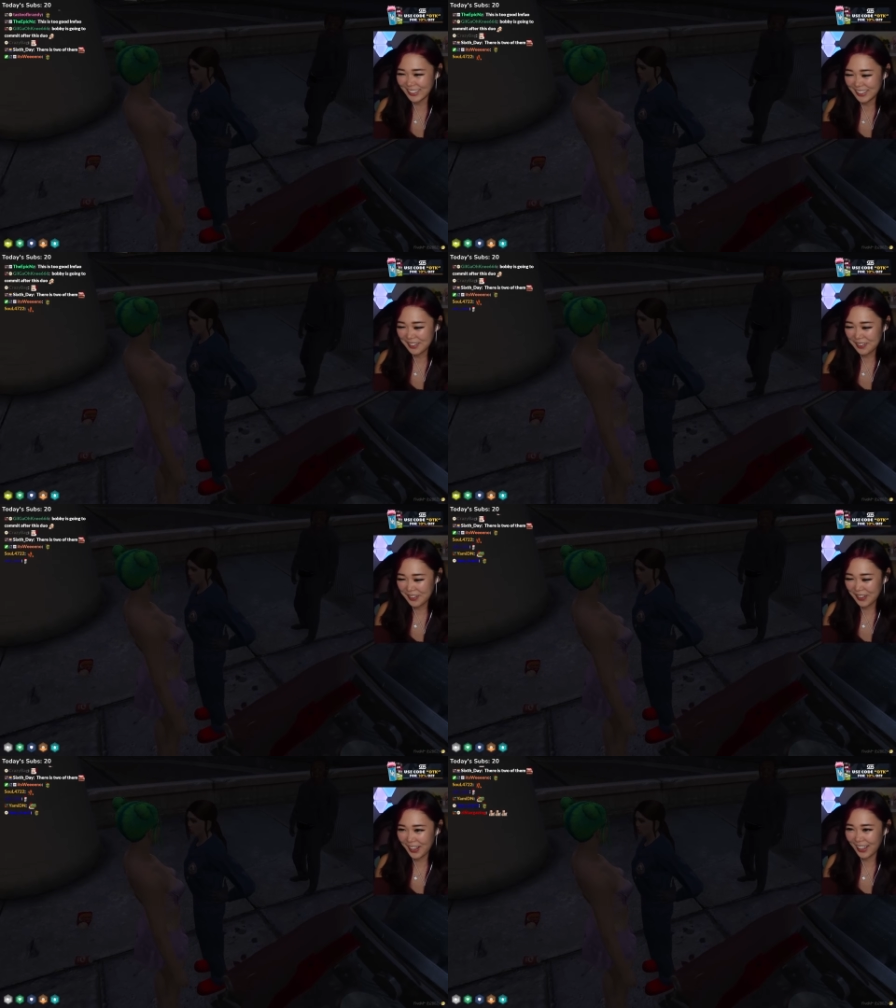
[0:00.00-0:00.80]
Oh, you
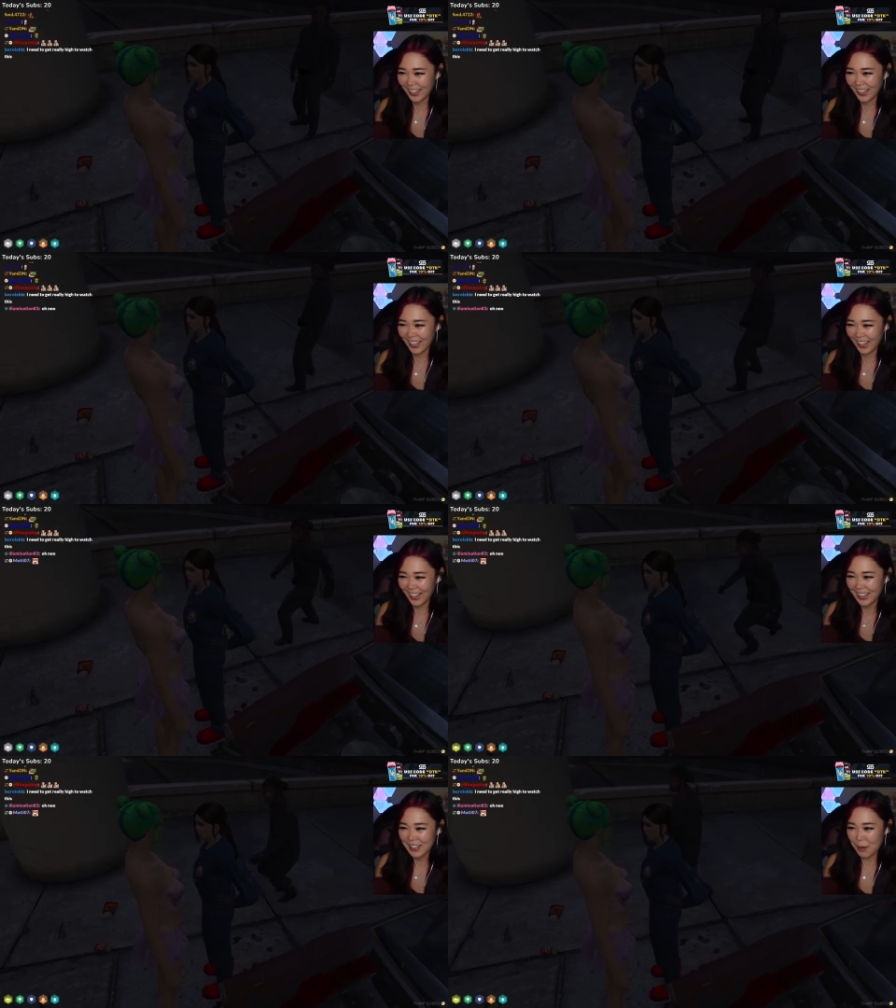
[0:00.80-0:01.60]
are so
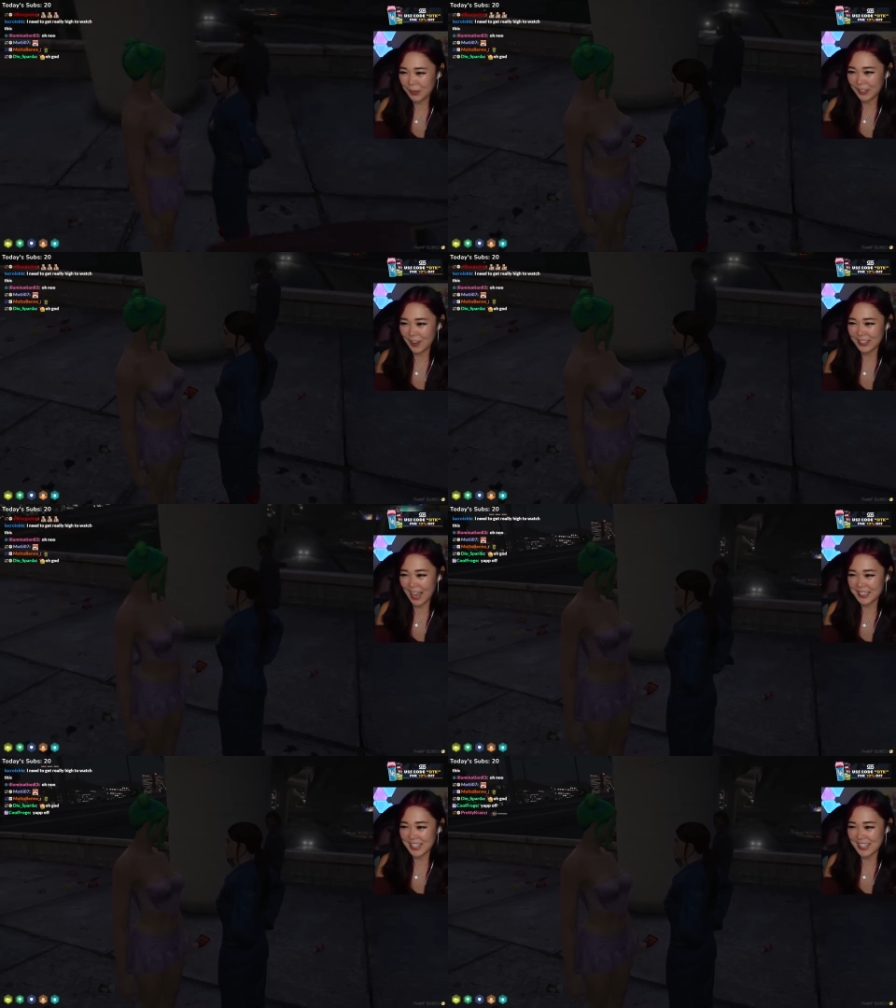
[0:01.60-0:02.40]
tall. Oh my god, yes.